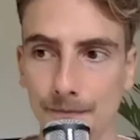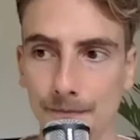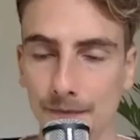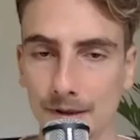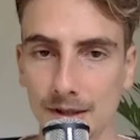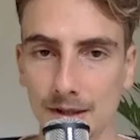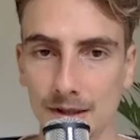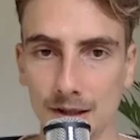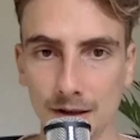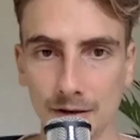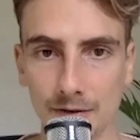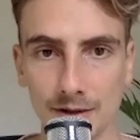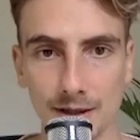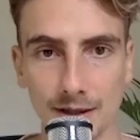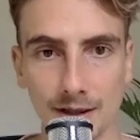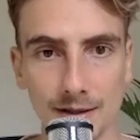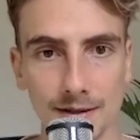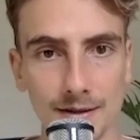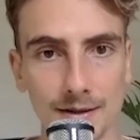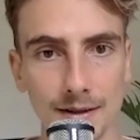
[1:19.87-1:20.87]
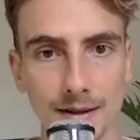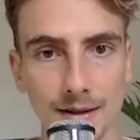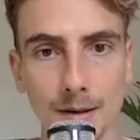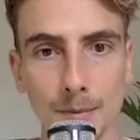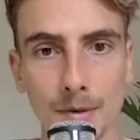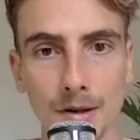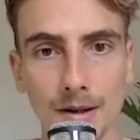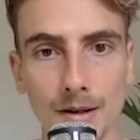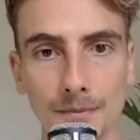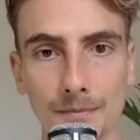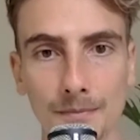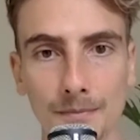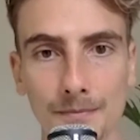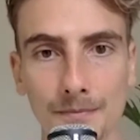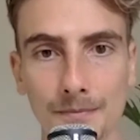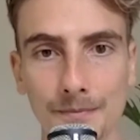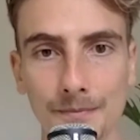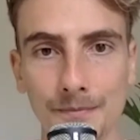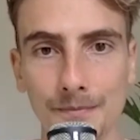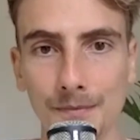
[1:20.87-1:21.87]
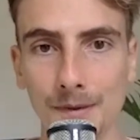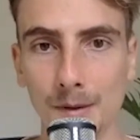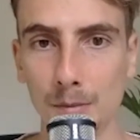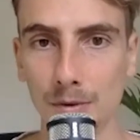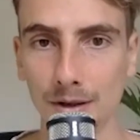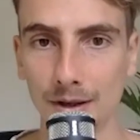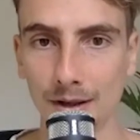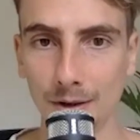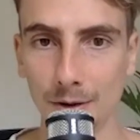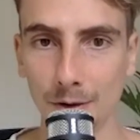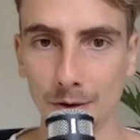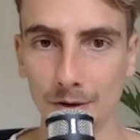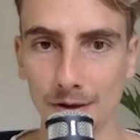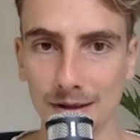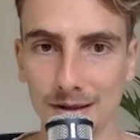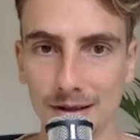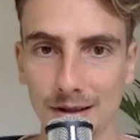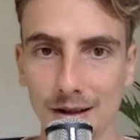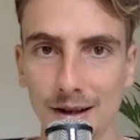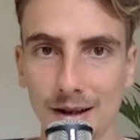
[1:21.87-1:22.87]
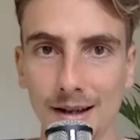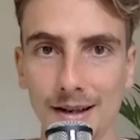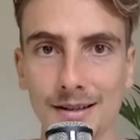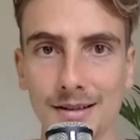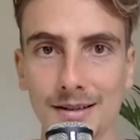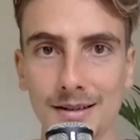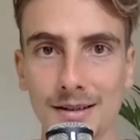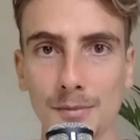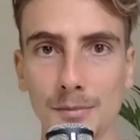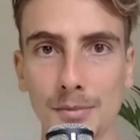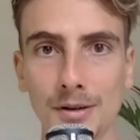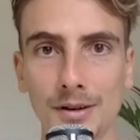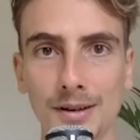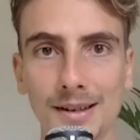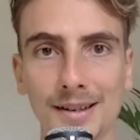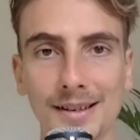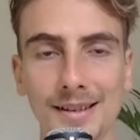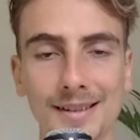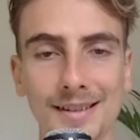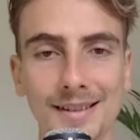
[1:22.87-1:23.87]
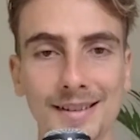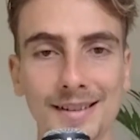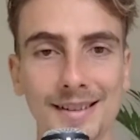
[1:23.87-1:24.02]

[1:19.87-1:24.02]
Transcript: stuff starts to come up. You're bringing all this light into the body,